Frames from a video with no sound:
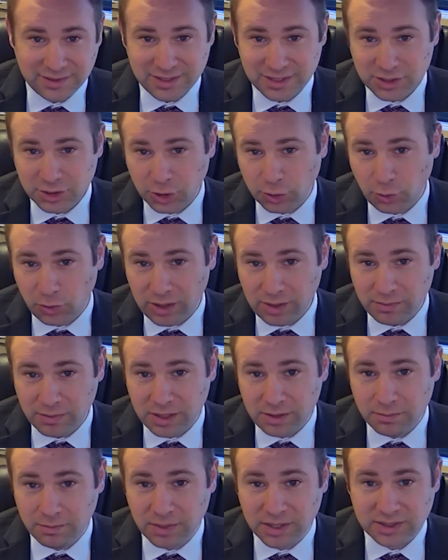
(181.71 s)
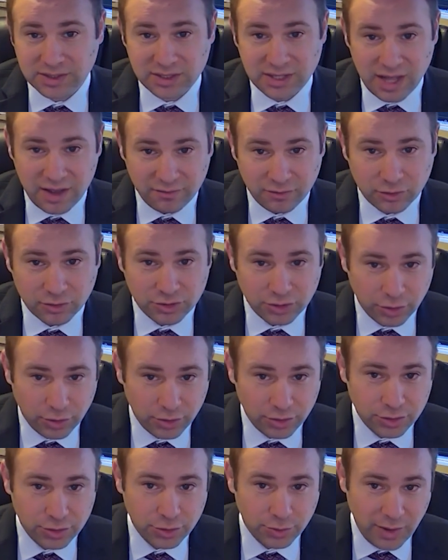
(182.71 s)
But disagreement must never
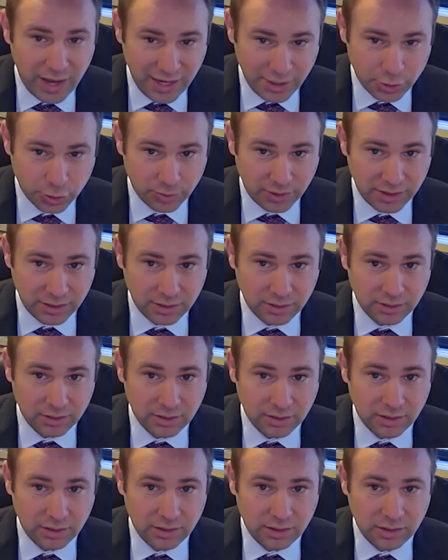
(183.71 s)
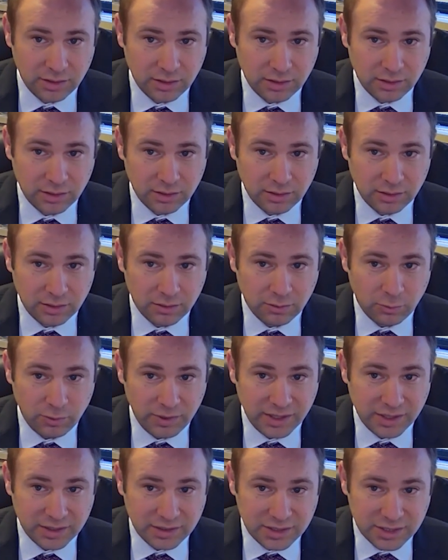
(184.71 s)
turn to hatred.
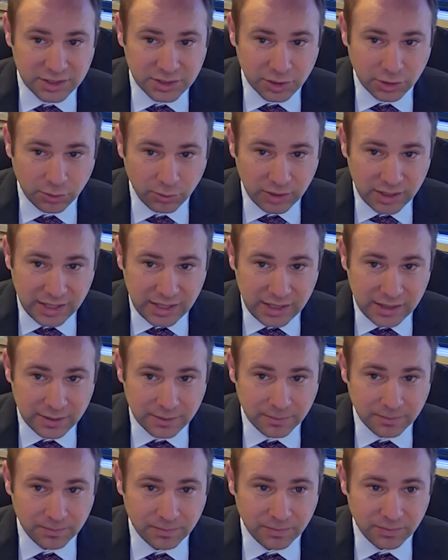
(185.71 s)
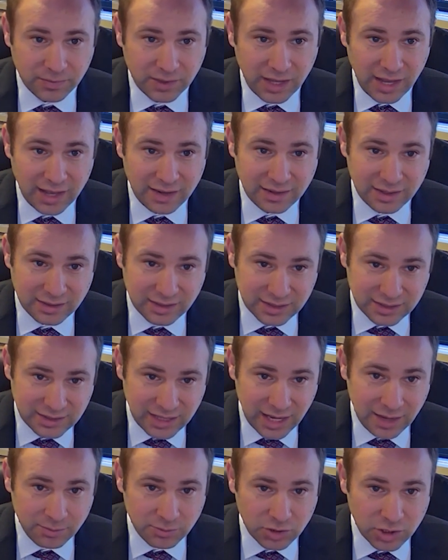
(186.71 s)
We can disagree and at the
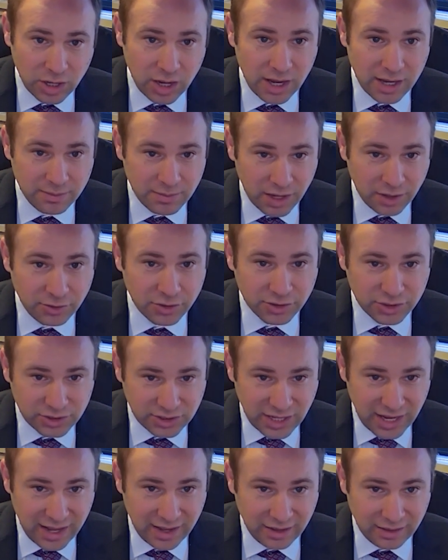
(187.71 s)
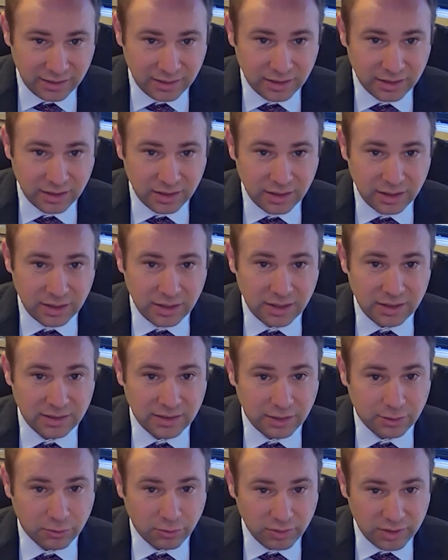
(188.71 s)
same time understand
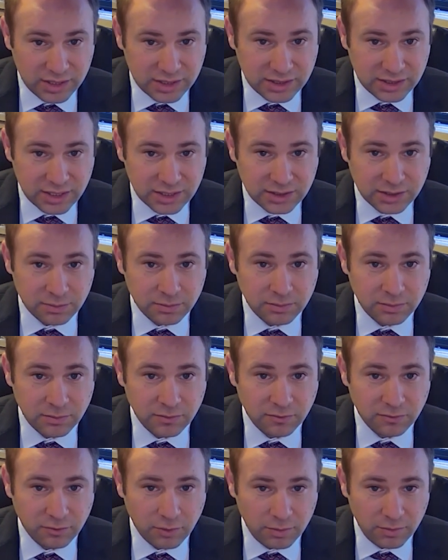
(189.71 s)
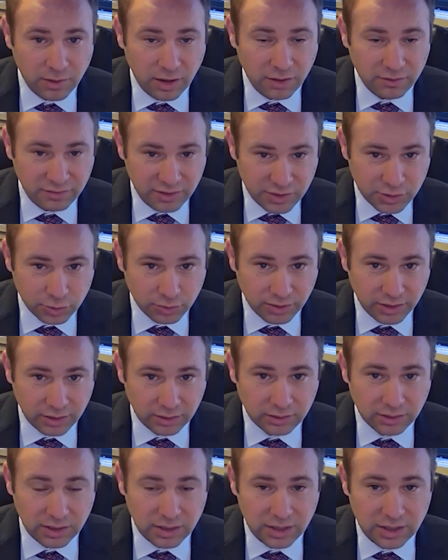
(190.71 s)
that criticism of
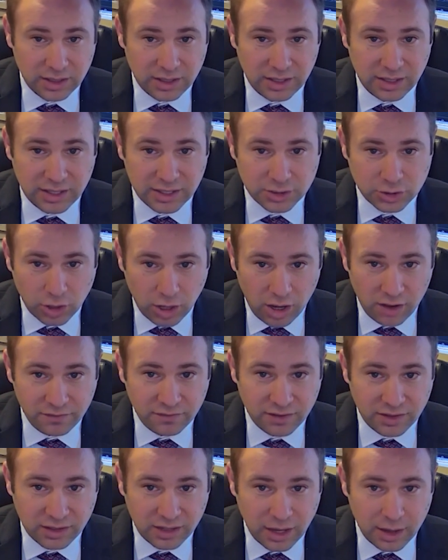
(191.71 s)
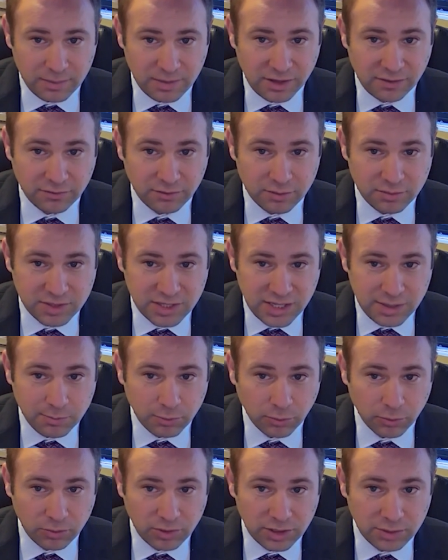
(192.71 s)
Israel is often coming from
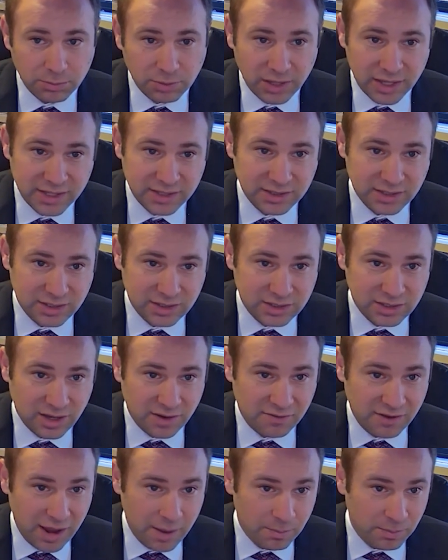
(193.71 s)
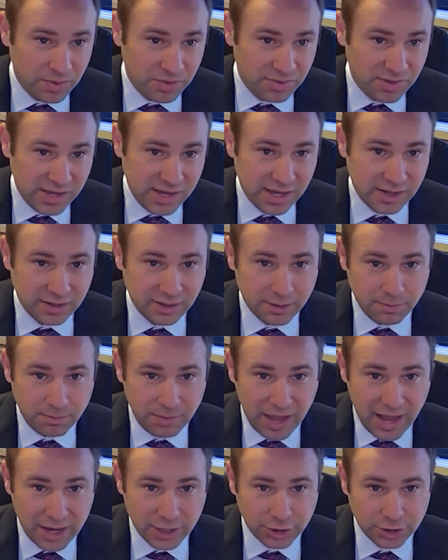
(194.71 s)
deep-rooted places of empathy and
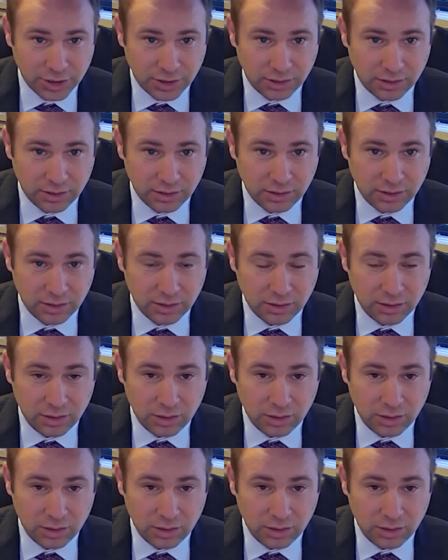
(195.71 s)
compassion,